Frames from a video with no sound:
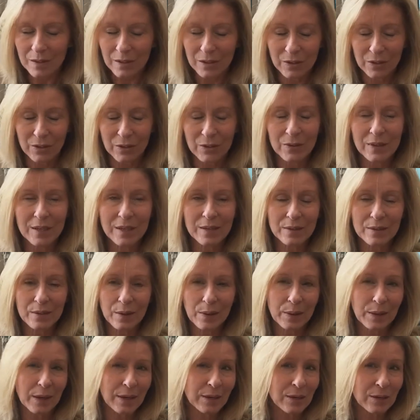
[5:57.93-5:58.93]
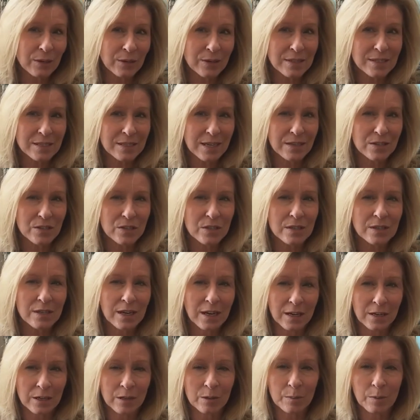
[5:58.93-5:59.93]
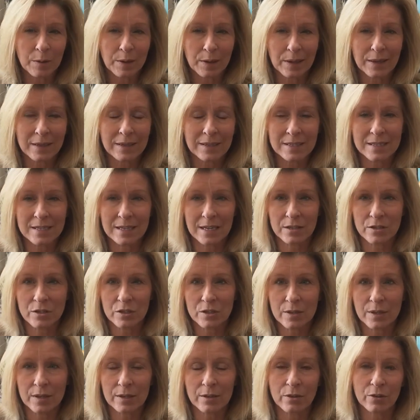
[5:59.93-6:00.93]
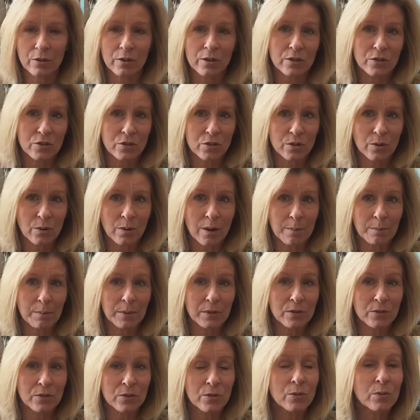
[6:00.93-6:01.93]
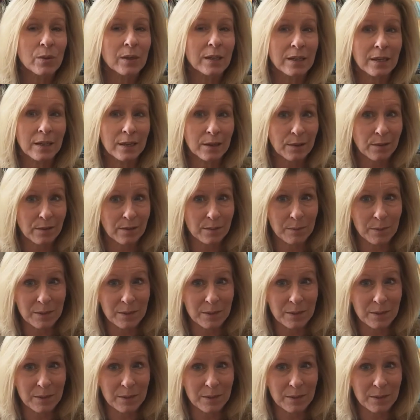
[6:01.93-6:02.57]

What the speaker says: you need to set your intention, 100% intention, that you're going to show up and do what needs to